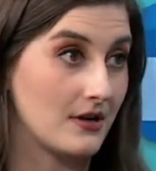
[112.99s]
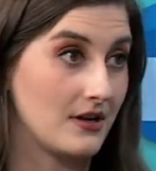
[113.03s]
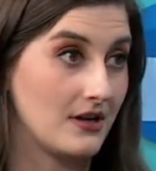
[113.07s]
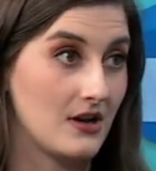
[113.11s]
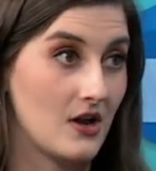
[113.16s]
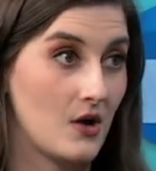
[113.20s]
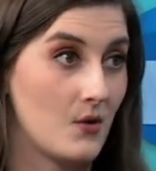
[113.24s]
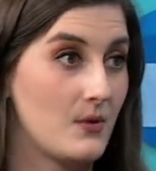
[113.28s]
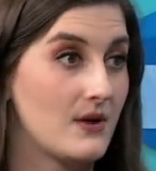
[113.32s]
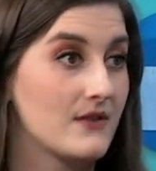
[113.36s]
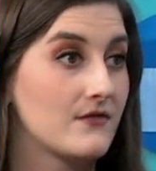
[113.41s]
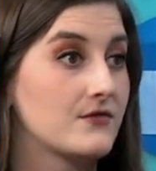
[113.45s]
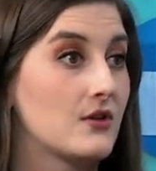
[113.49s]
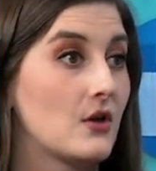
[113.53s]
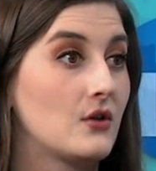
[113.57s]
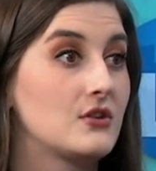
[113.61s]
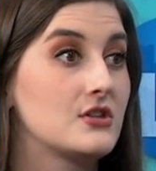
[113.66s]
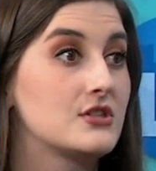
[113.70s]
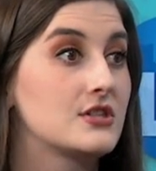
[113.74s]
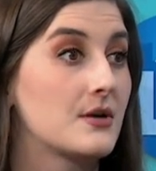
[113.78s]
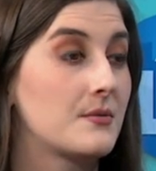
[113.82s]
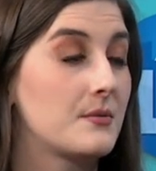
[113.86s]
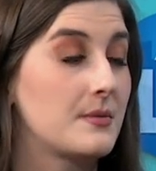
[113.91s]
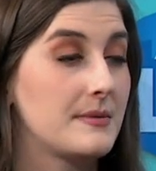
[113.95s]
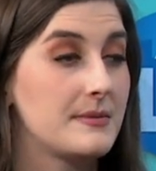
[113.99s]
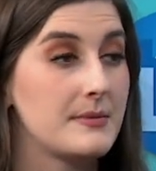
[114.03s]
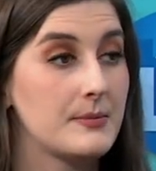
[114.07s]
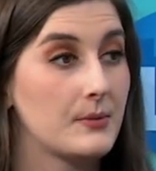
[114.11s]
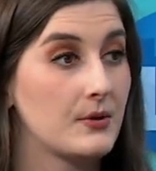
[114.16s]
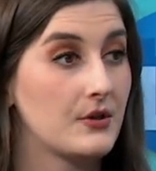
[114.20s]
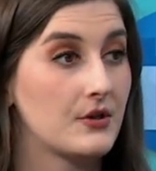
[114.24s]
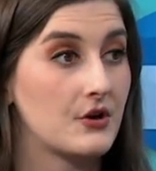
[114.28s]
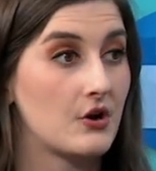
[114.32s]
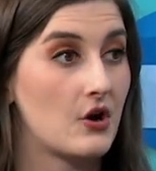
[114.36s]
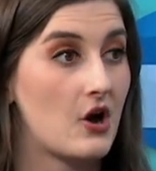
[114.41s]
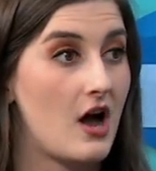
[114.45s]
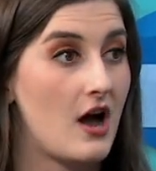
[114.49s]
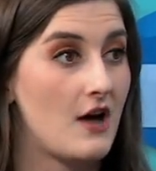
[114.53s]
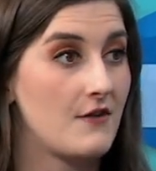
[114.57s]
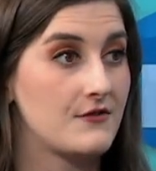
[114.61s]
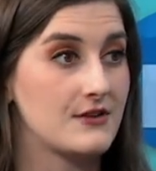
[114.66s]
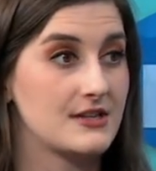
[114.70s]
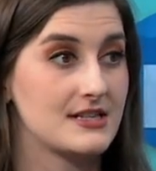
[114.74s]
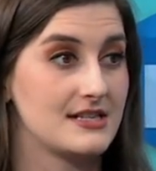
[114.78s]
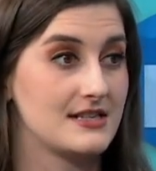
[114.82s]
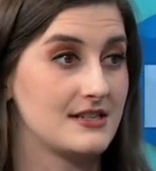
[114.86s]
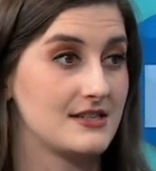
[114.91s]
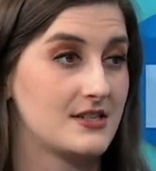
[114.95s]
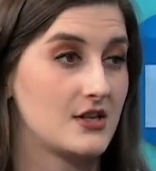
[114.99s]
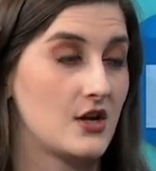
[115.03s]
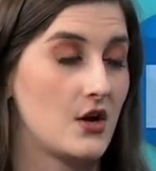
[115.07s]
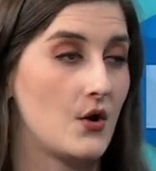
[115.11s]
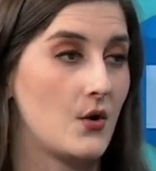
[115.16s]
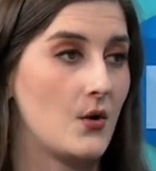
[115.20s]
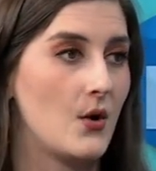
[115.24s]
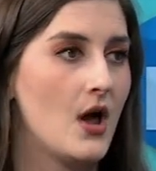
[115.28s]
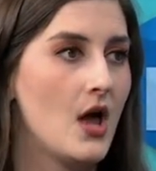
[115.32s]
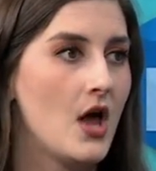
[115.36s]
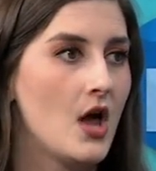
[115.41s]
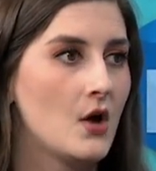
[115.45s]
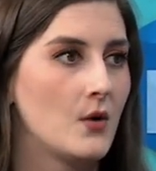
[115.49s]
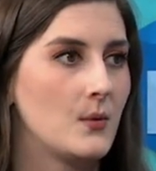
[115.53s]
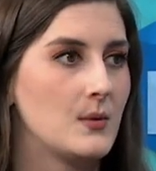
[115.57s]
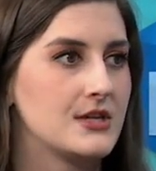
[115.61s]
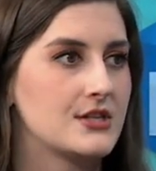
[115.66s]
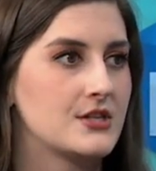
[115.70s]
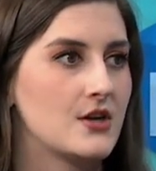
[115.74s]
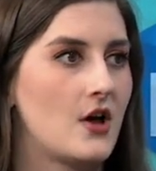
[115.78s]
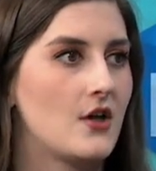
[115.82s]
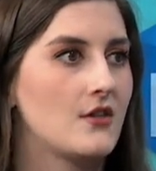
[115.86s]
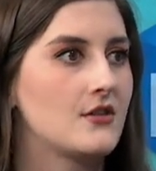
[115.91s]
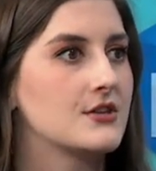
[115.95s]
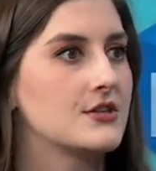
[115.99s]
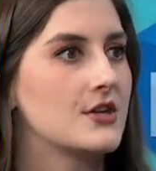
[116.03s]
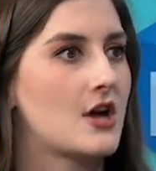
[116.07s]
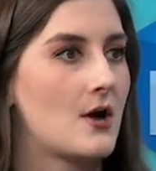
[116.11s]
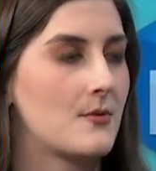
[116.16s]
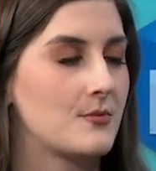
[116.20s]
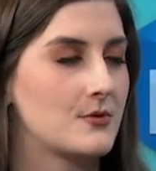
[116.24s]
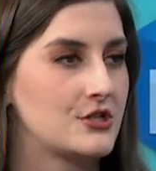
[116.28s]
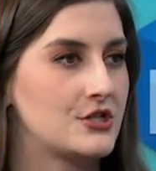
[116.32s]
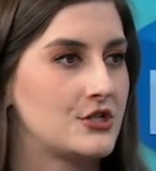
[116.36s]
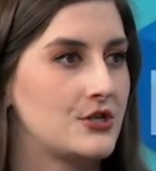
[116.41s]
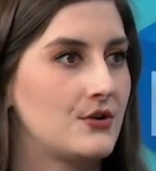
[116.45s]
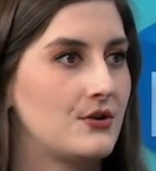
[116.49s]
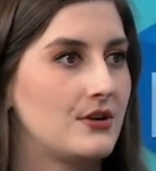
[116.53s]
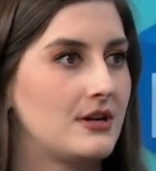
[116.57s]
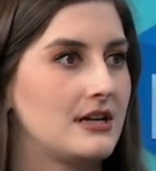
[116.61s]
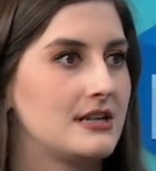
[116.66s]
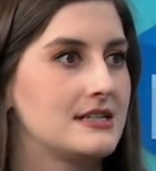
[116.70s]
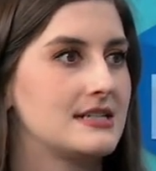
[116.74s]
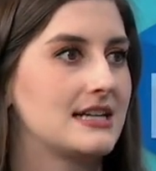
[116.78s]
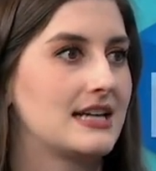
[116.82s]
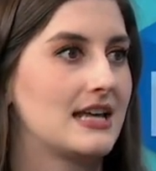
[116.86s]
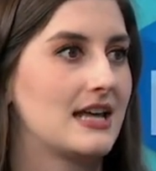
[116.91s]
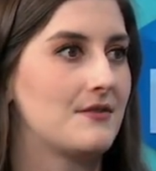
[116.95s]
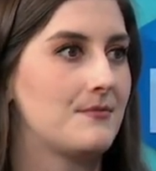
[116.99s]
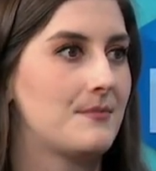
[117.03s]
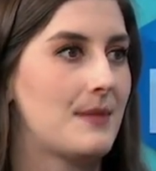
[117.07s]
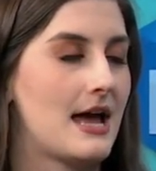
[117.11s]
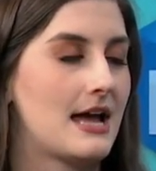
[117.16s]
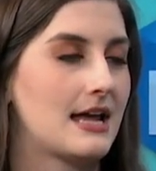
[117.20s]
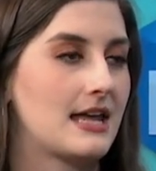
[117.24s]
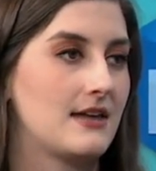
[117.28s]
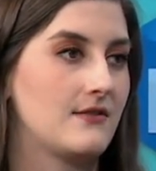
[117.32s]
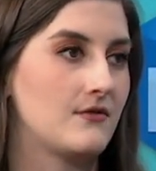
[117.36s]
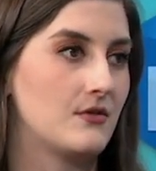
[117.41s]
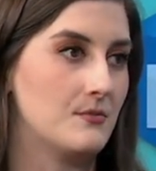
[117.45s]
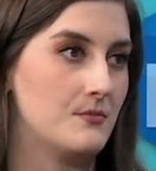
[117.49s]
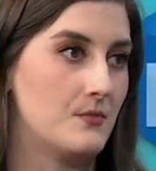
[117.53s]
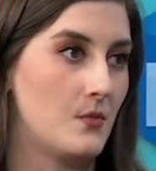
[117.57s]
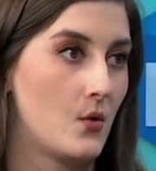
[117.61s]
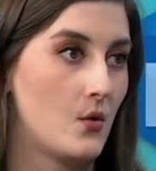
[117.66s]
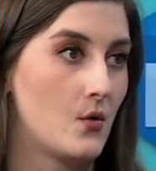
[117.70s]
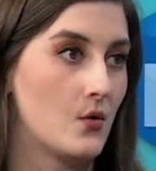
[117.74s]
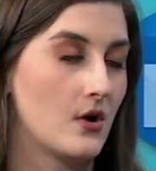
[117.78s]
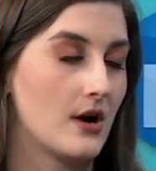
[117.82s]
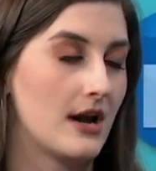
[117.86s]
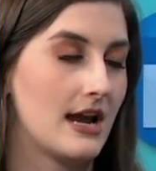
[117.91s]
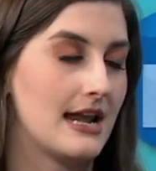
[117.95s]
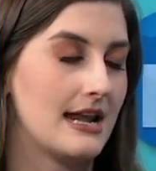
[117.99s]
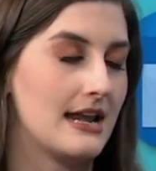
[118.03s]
You know, we mm-hmm. have only so many people in our office, and so we saw this opportunity to give back even more.